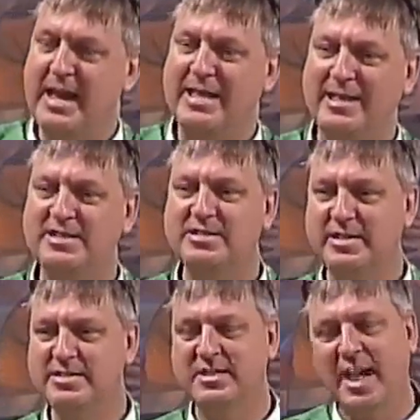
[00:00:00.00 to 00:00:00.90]
This
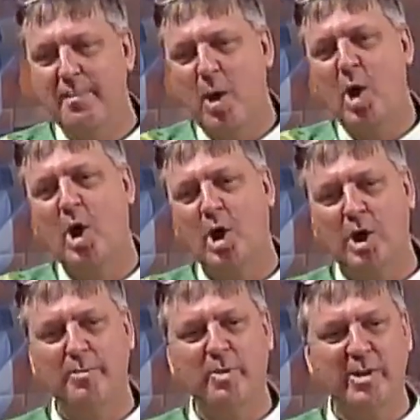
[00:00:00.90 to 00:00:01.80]
is that I'm
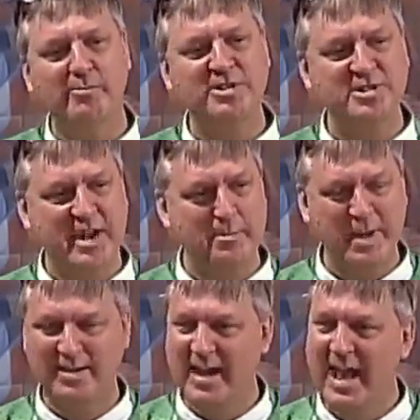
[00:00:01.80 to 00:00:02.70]
harboring resentment,